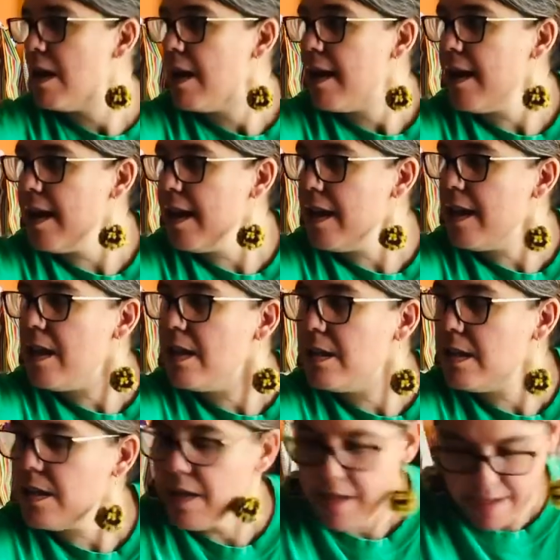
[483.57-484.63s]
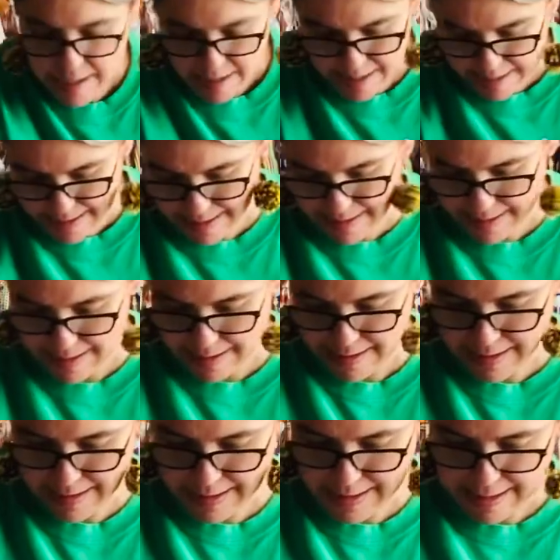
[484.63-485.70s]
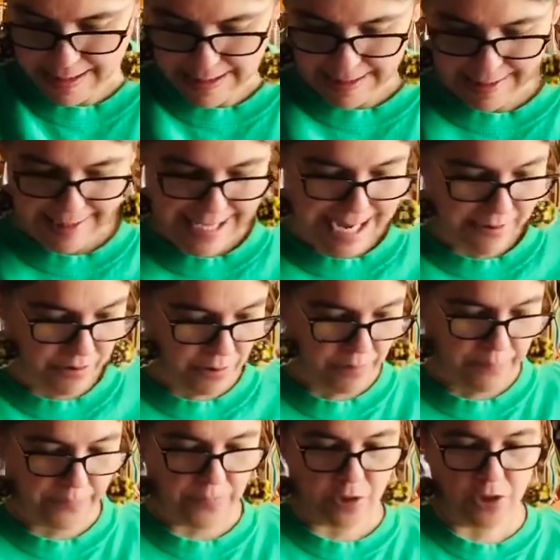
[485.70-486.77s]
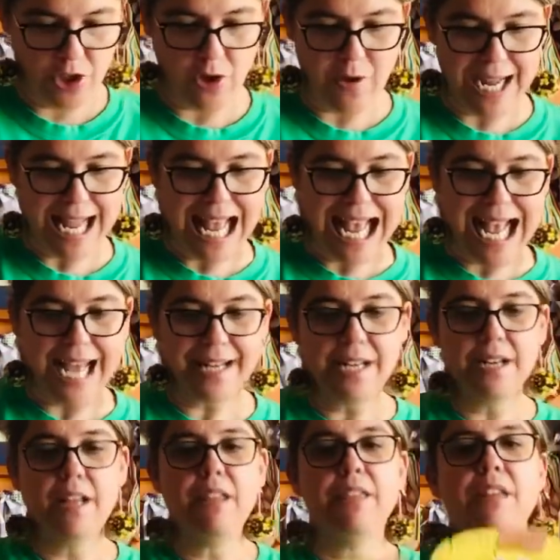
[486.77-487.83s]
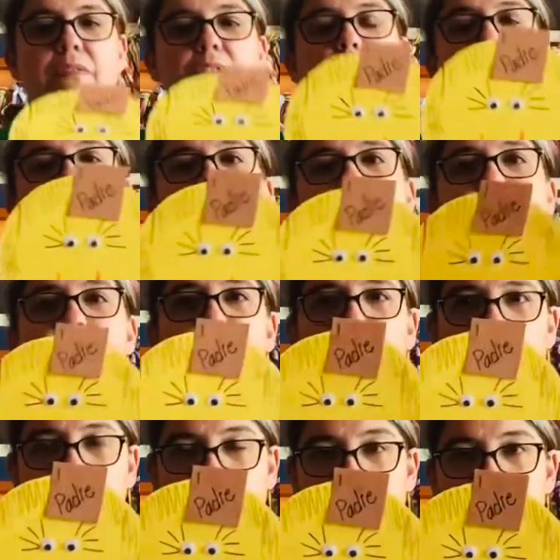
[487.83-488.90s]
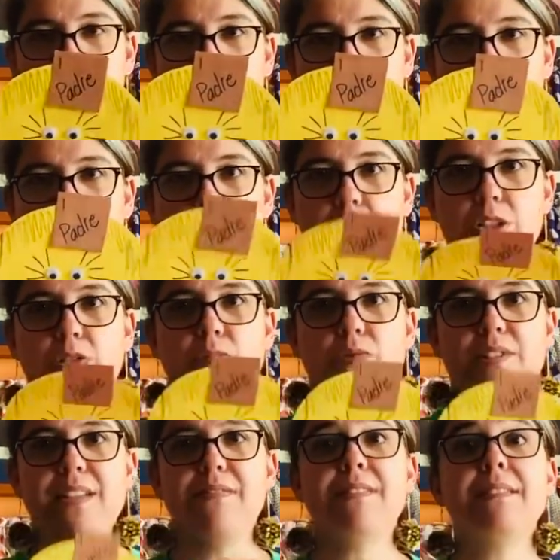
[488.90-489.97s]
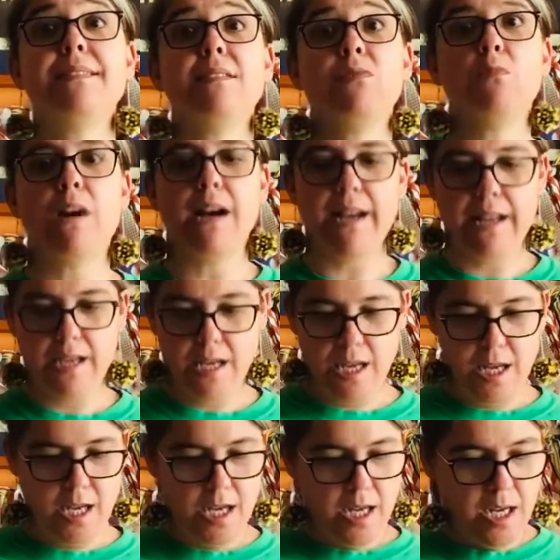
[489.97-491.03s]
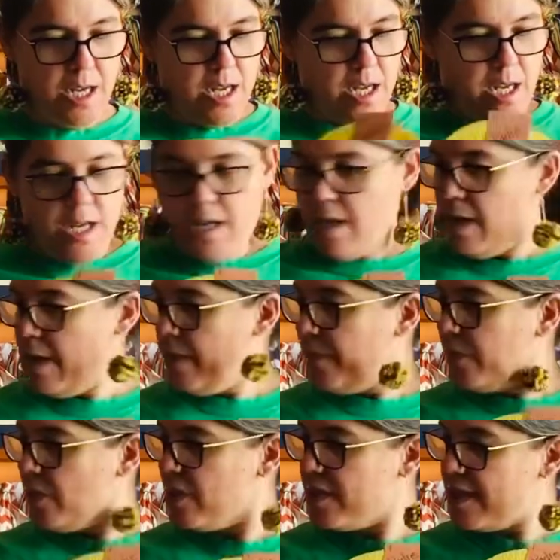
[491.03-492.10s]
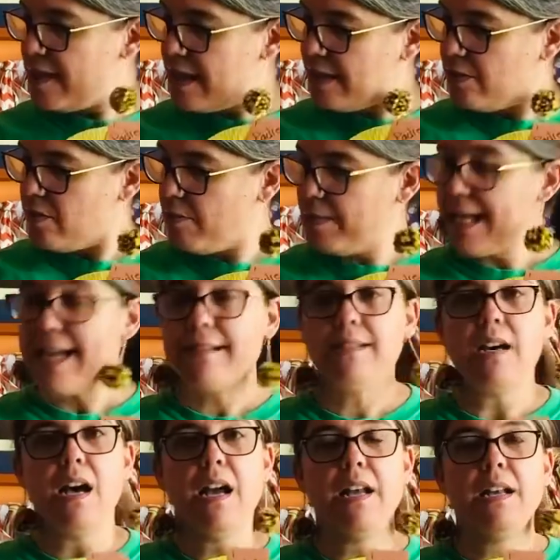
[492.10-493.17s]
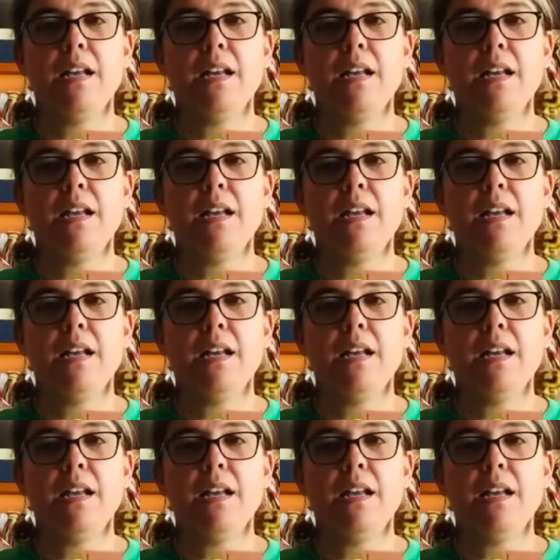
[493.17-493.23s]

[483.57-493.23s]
and Santo. So I added the vocabulary that we're gonna use, and this is why. You see that little black dot?